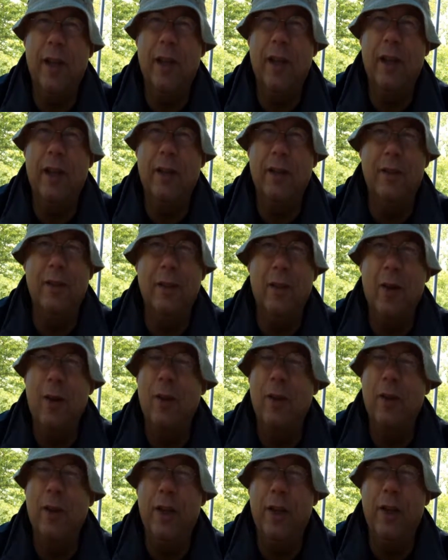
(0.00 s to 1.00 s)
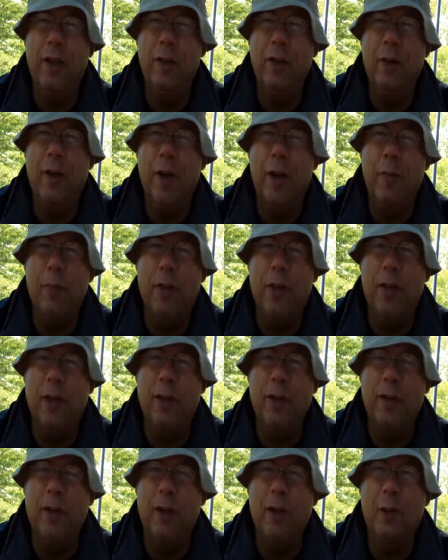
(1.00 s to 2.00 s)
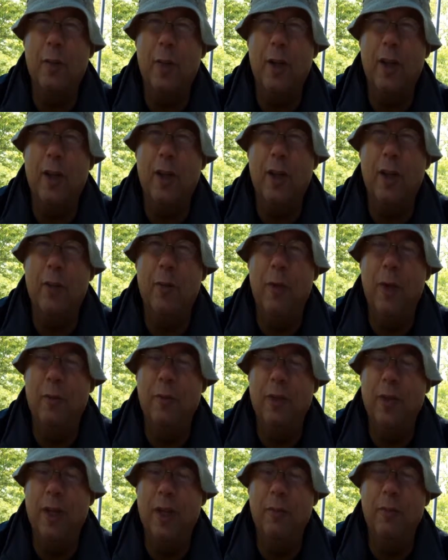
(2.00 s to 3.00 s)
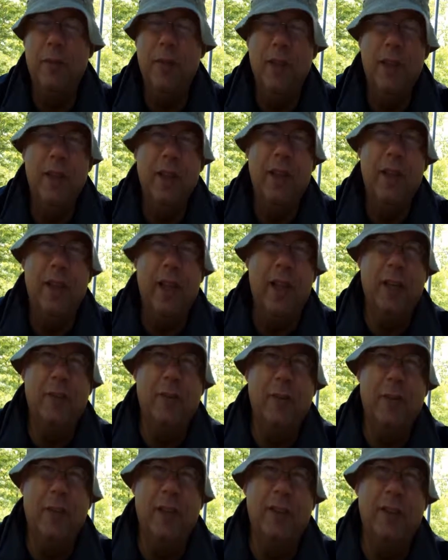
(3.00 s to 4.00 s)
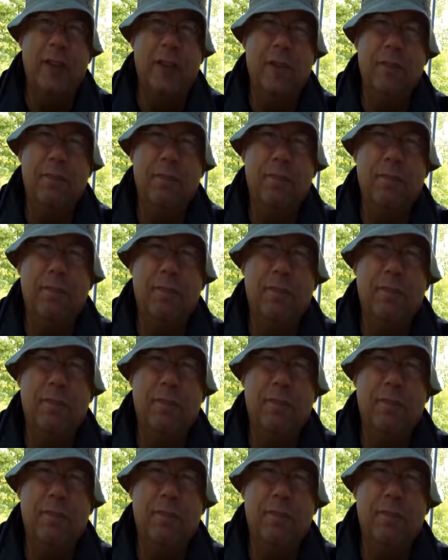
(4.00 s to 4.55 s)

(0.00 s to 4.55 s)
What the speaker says: and all the other crap that I talk about on the website. Thanks for listening.